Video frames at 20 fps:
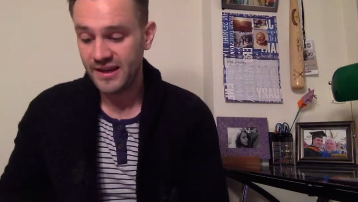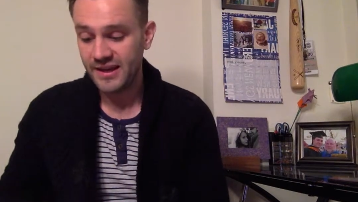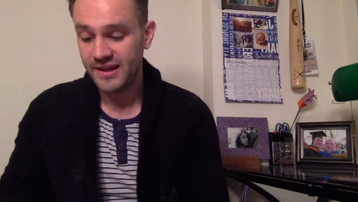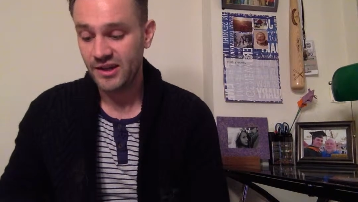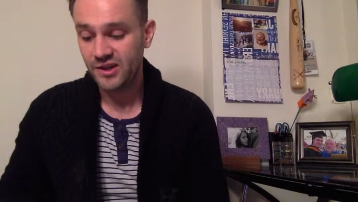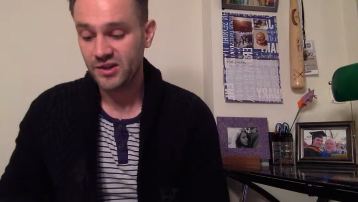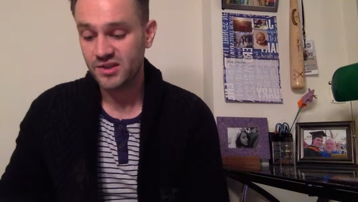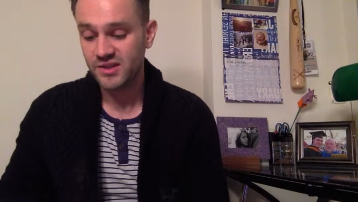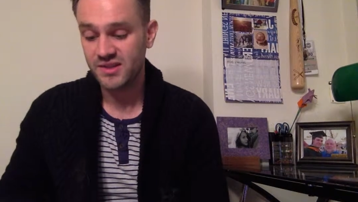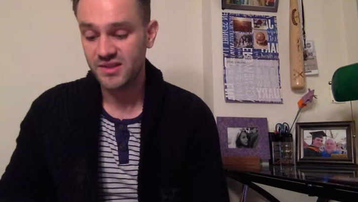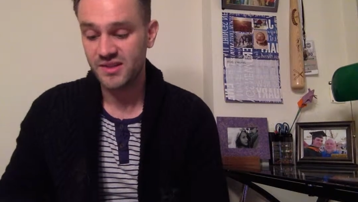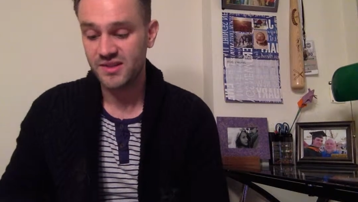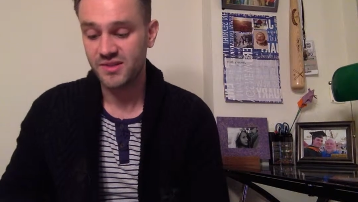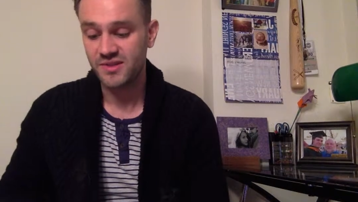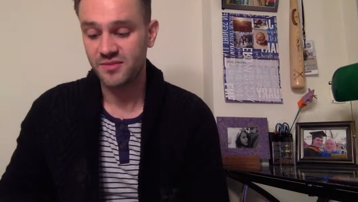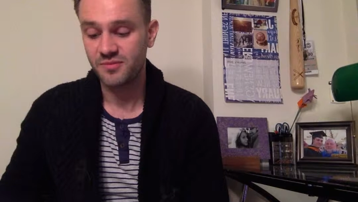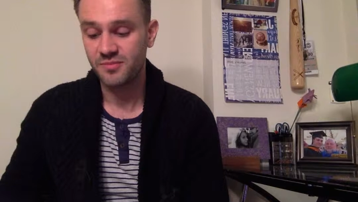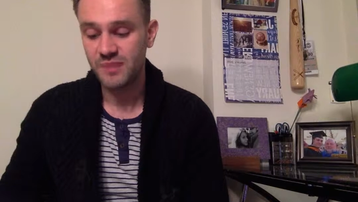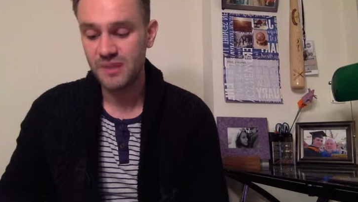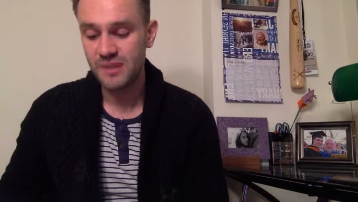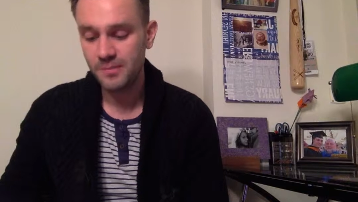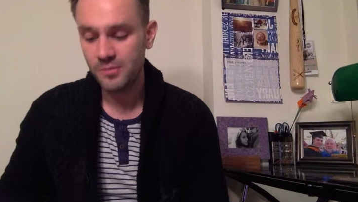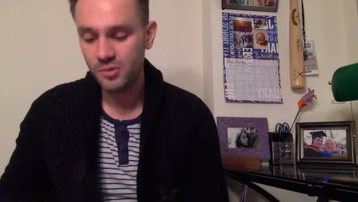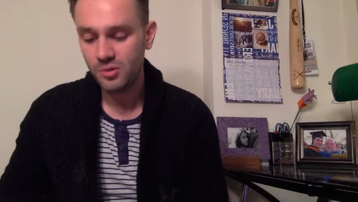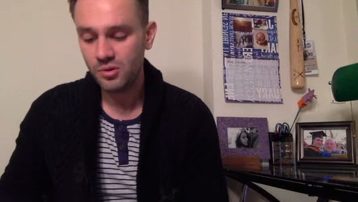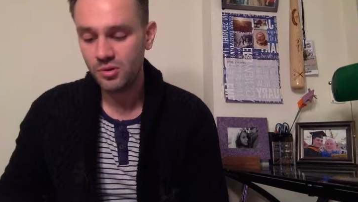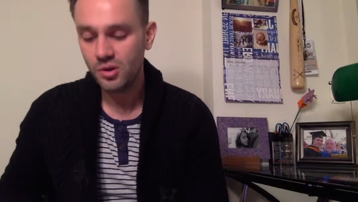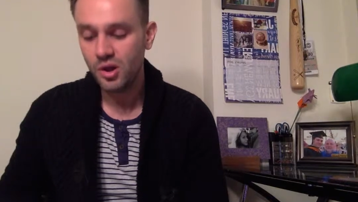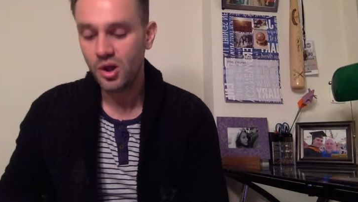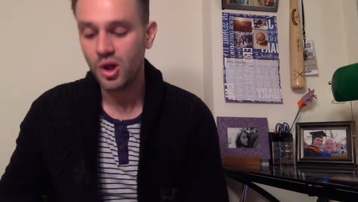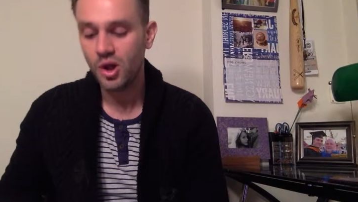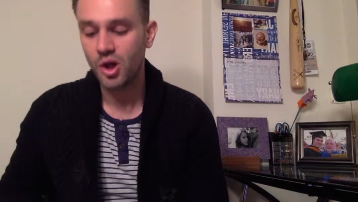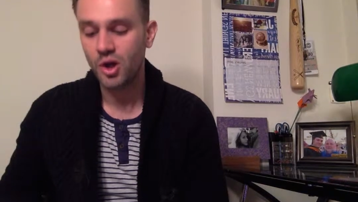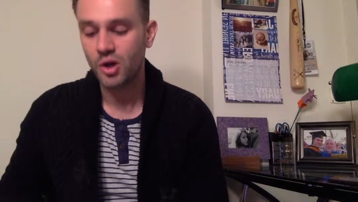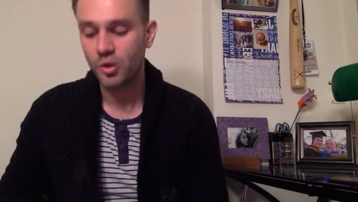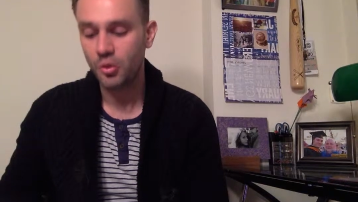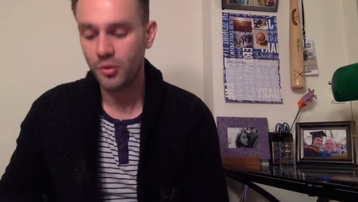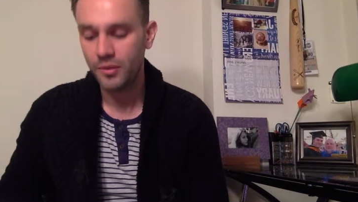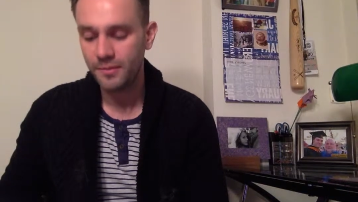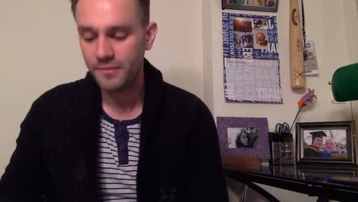It consists of people,
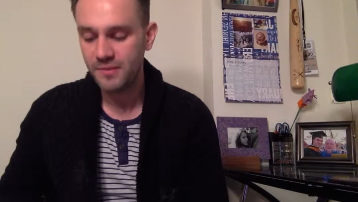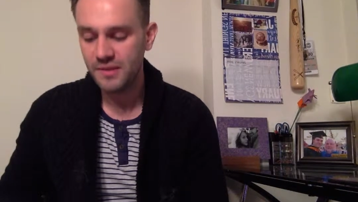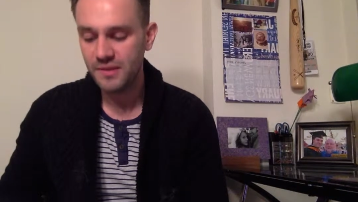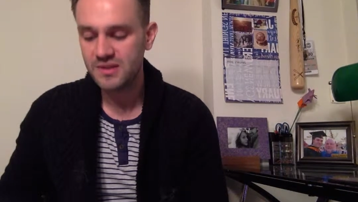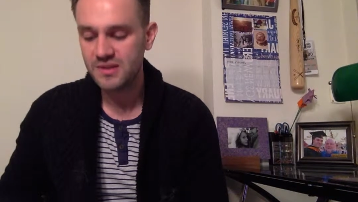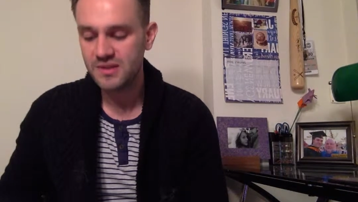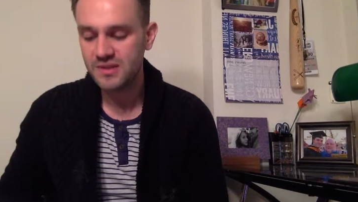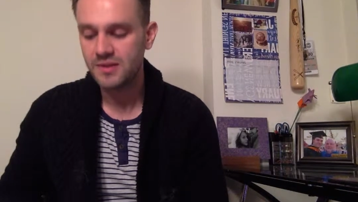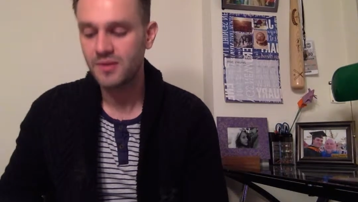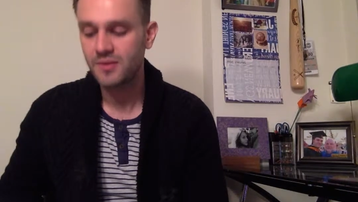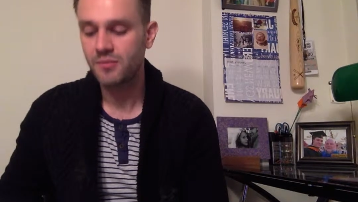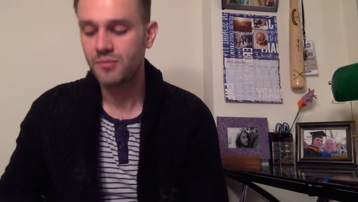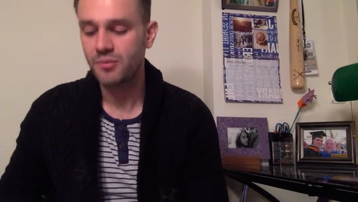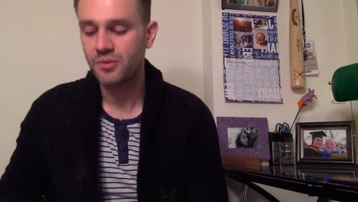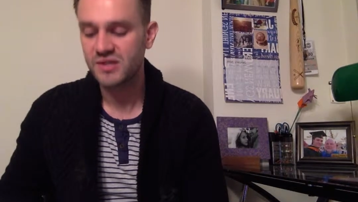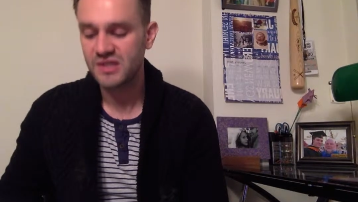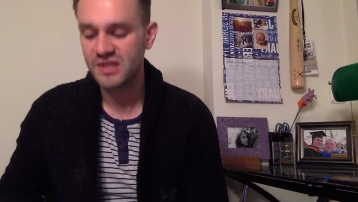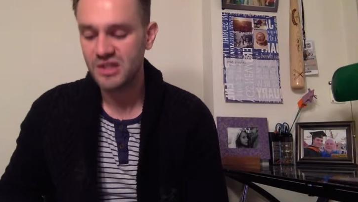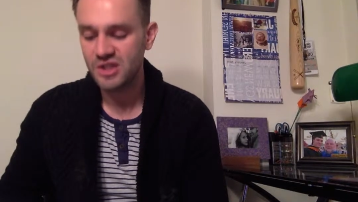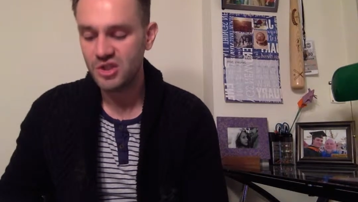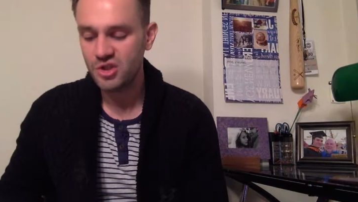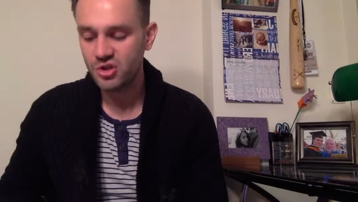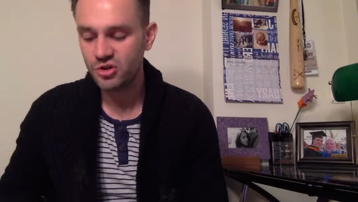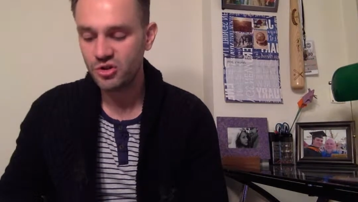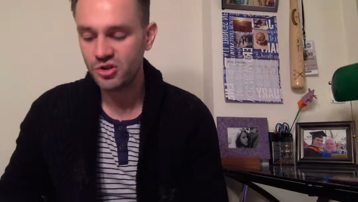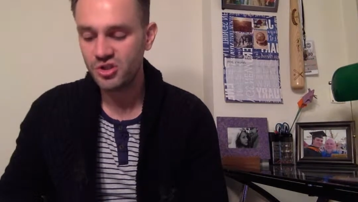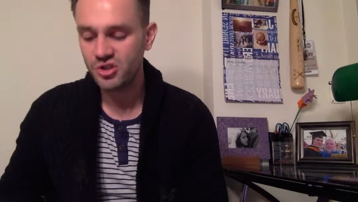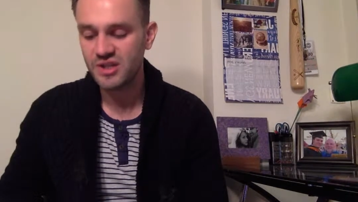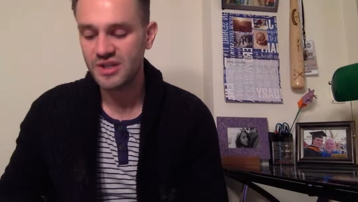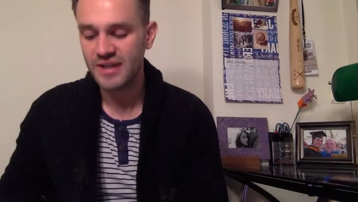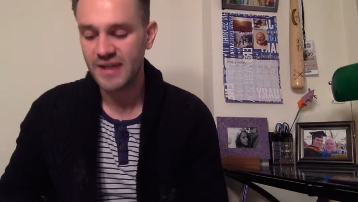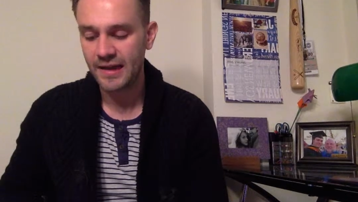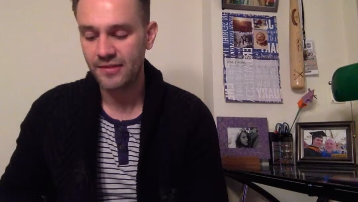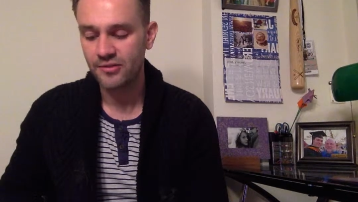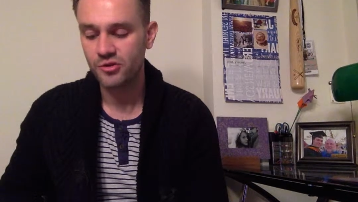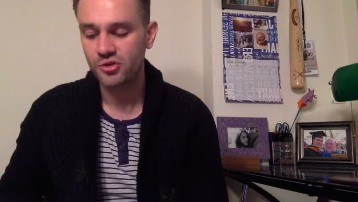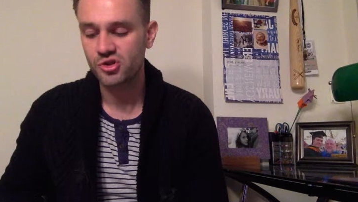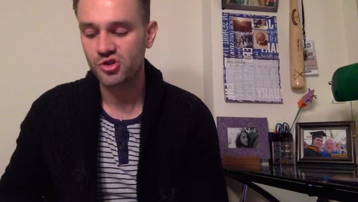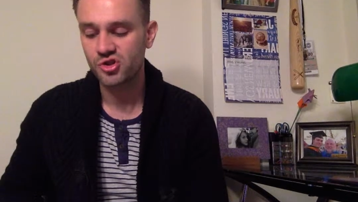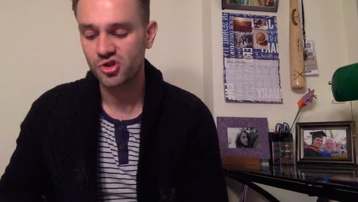equipment, procedures to
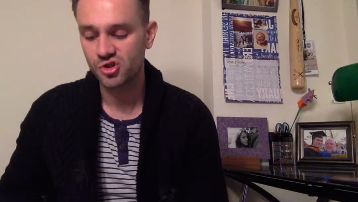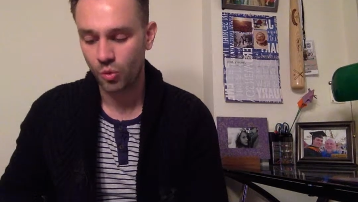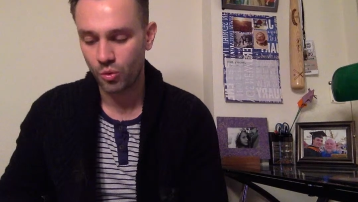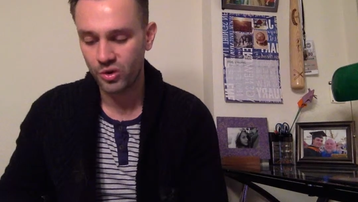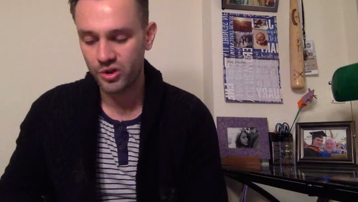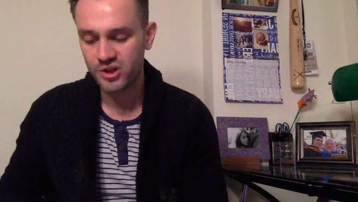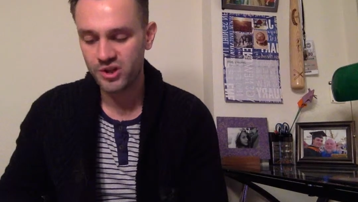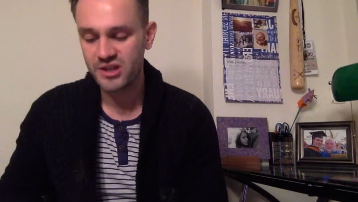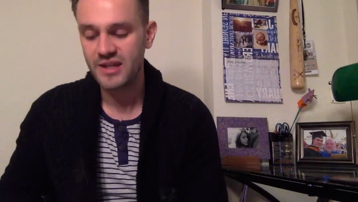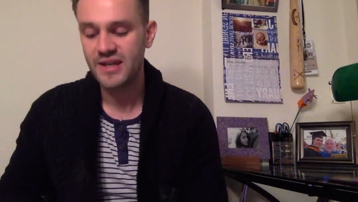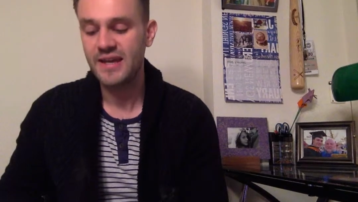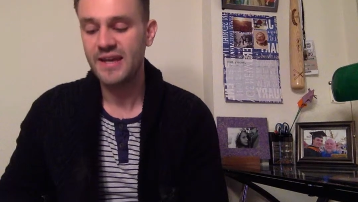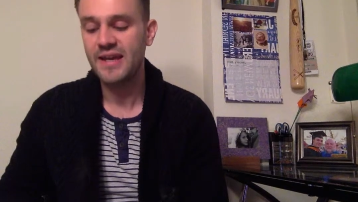gather, sort,